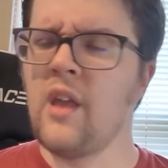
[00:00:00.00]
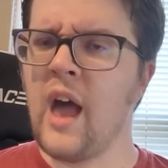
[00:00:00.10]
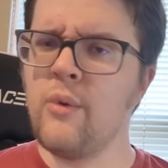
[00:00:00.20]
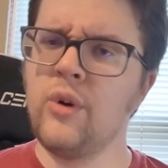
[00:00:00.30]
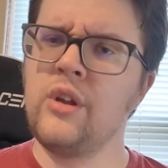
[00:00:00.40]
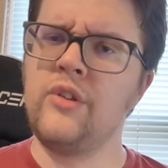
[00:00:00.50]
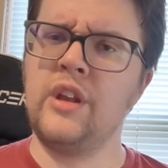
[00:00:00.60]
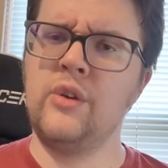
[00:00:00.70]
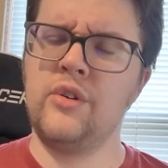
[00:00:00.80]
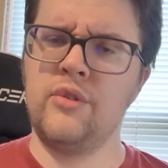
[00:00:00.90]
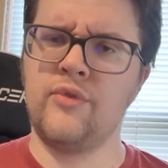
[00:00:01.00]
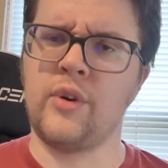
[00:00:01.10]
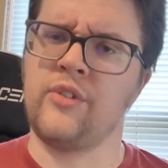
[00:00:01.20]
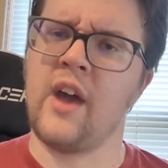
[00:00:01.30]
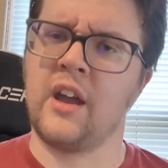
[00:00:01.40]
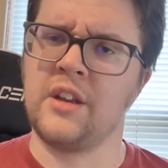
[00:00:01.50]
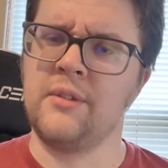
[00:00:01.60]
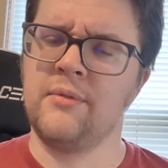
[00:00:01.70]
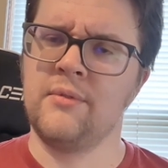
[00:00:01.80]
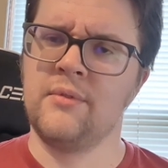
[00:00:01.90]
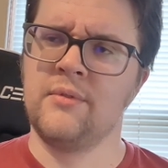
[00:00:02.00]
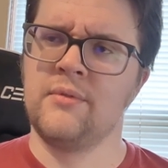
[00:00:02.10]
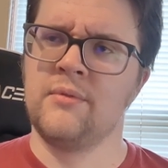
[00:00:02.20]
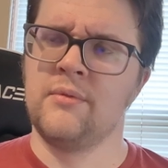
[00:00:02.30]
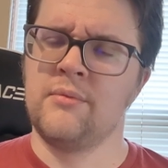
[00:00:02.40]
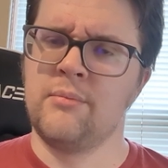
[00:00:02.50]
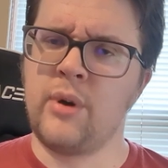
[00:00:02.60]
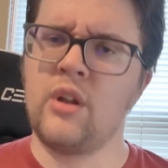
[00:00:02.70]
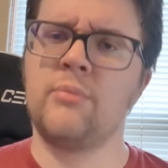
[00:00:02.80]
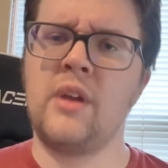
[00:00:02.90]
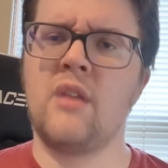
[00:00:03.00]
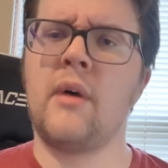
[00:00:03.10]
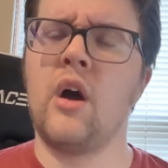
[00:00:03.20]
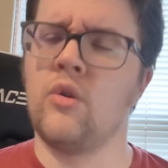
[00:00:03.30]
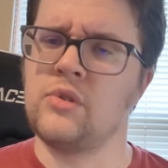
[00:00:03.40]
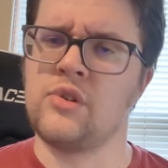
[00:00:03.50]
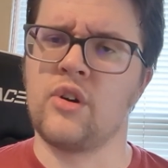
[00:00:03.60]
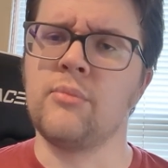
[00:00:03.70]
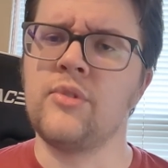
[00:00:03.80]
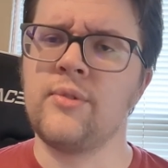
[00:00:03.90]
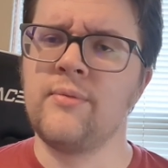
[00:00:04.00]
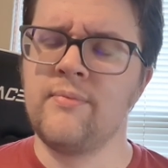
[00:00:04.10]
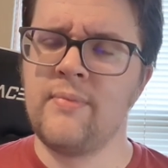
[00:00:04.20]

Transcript: I will continue to do voice acting, but it'll be on my own terms.